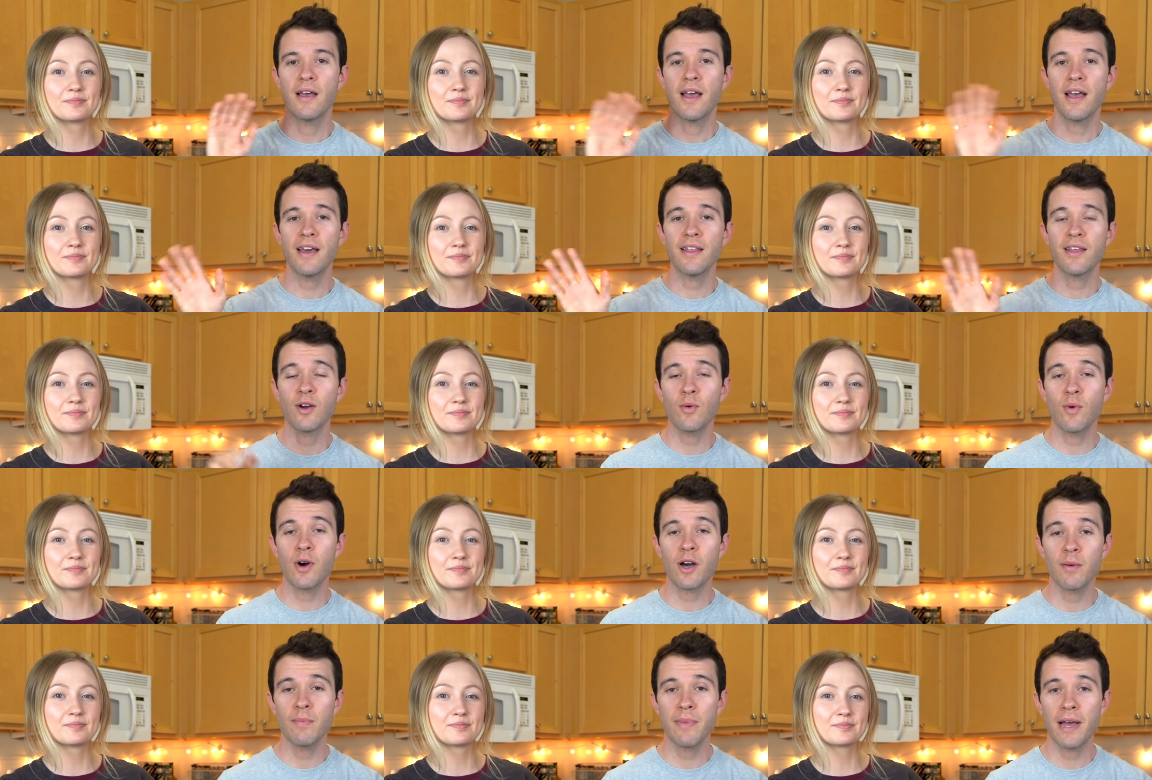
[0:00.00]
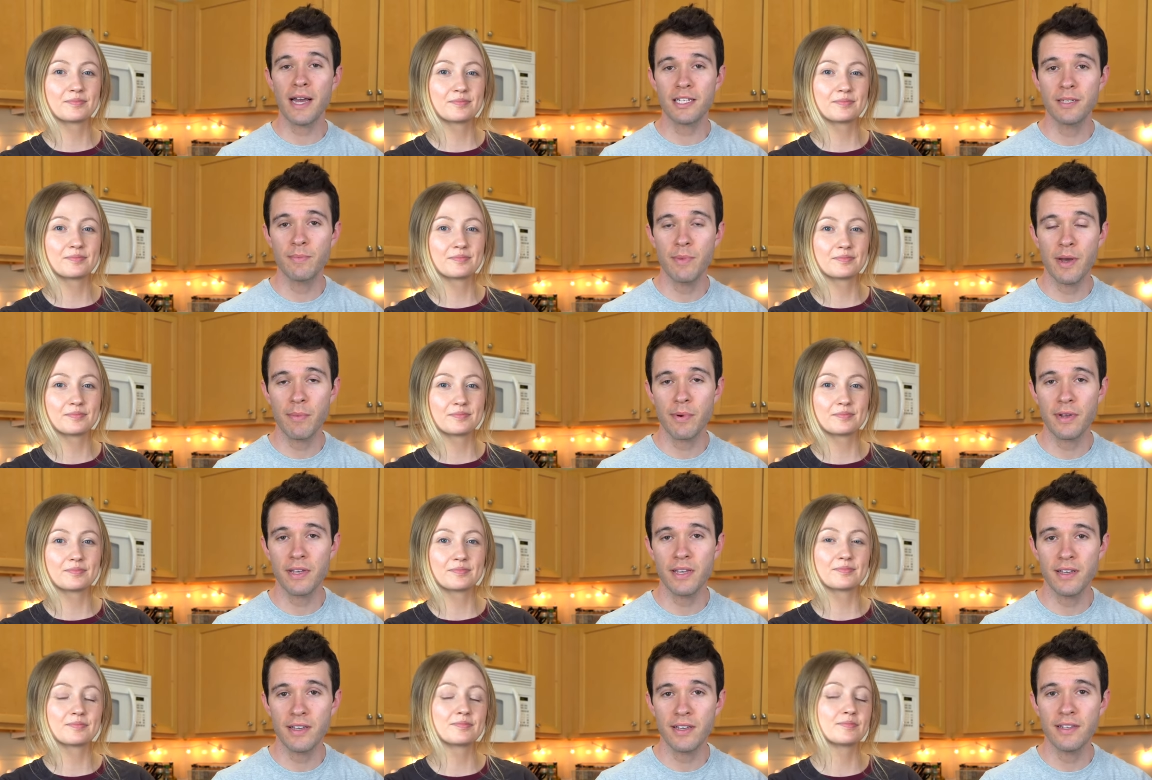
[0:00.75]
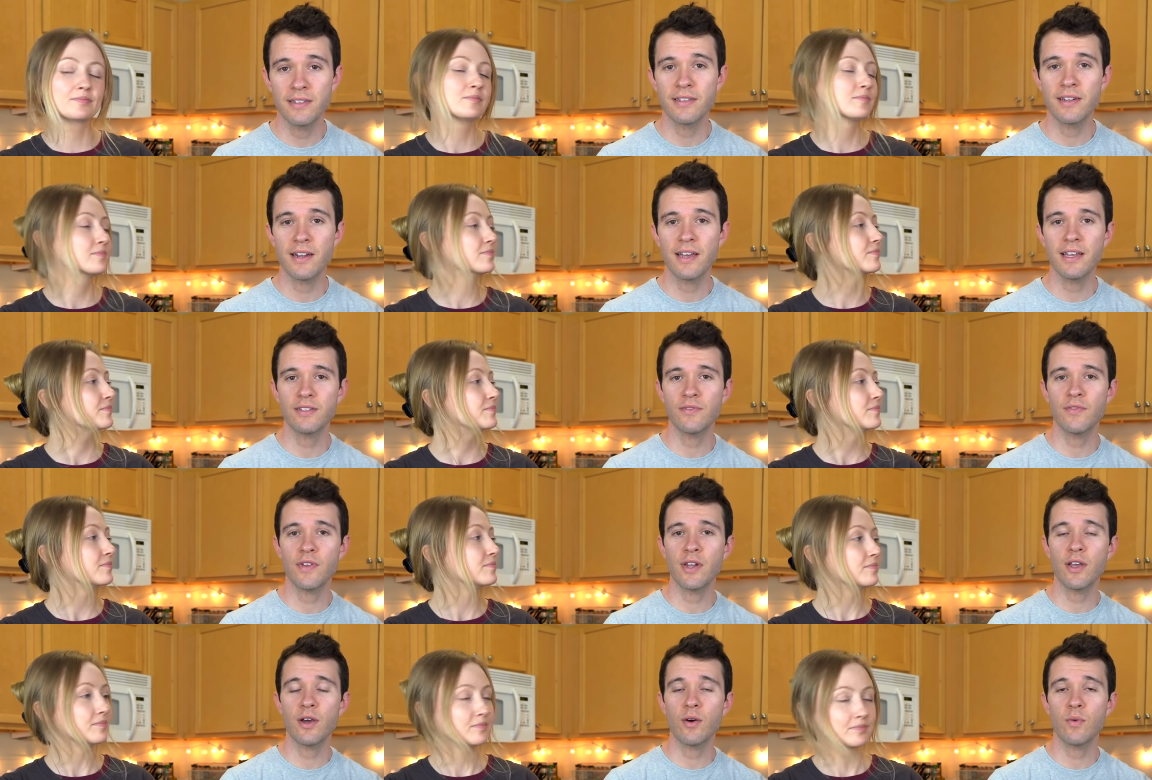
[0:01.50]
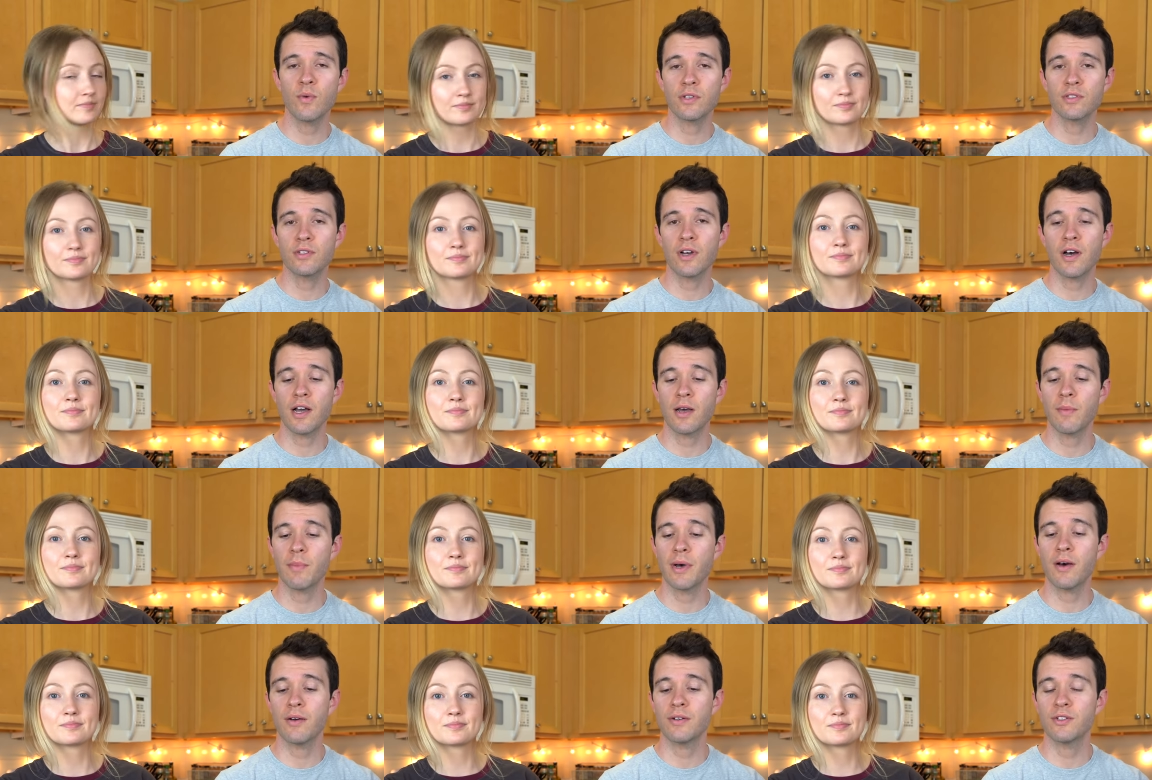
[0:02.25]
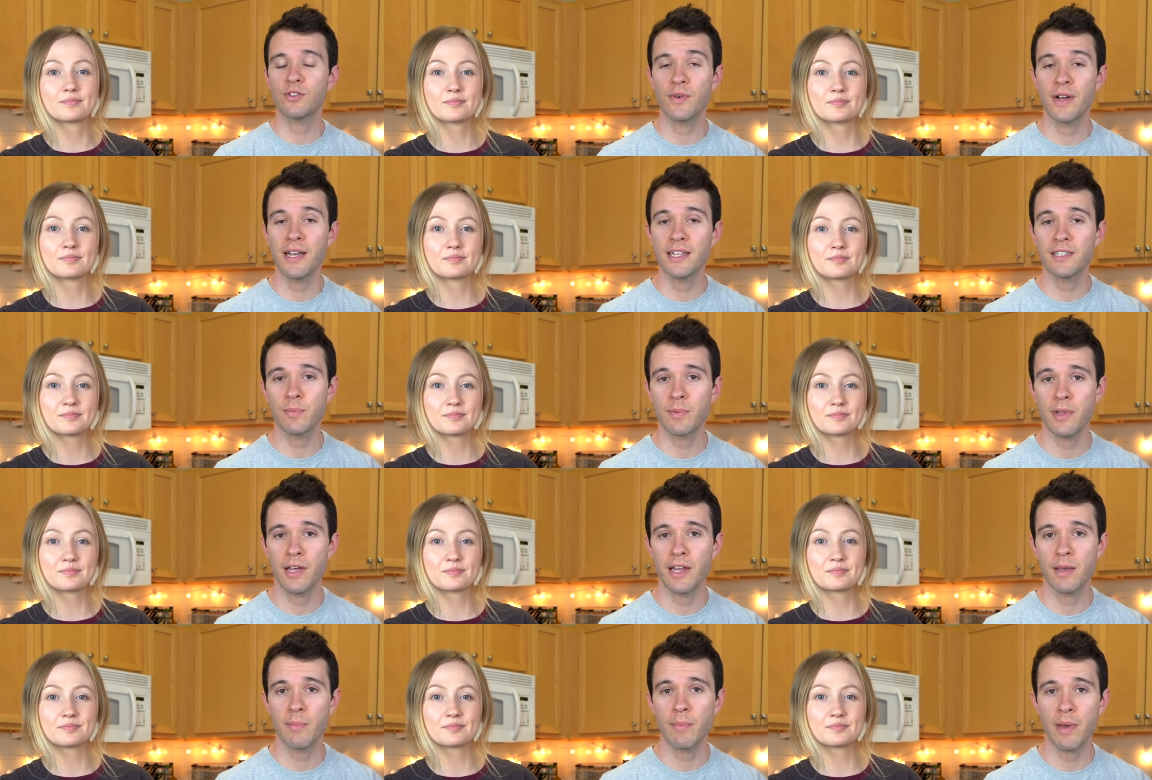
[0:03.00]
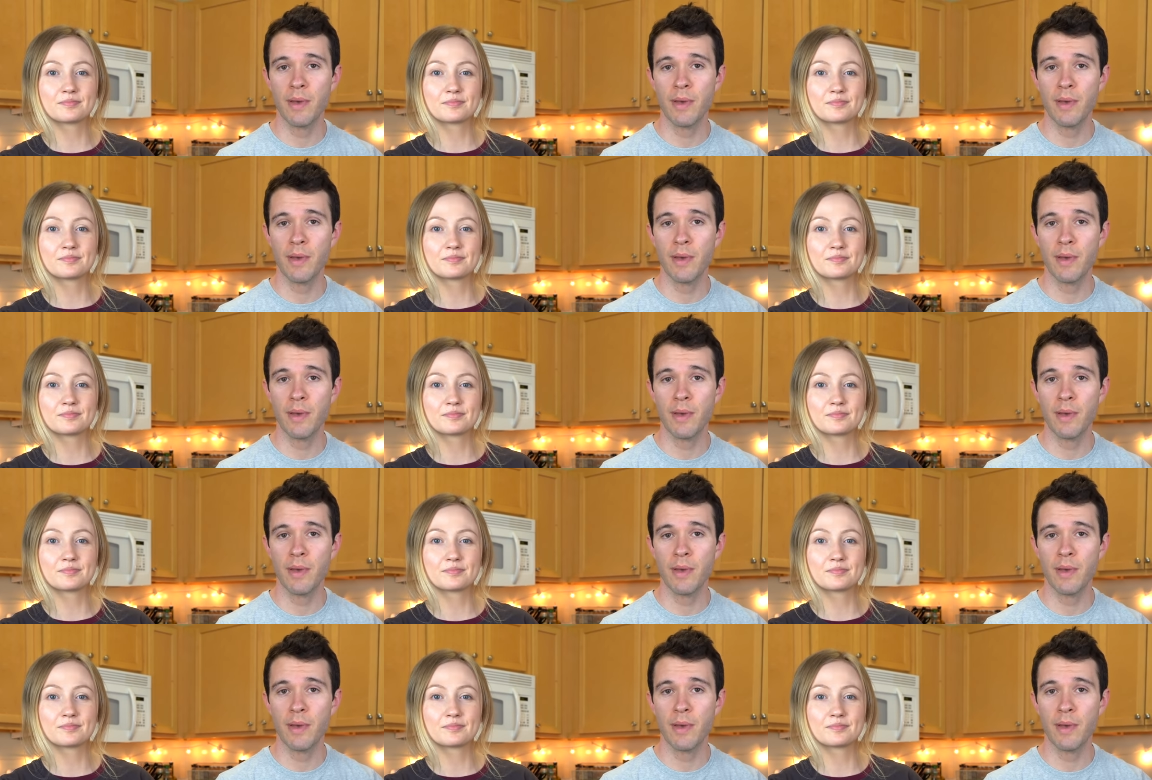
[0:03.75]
Speaker 1: Hey there, welcome back to Pepper Geek. In today's video, we'll talk about transplanting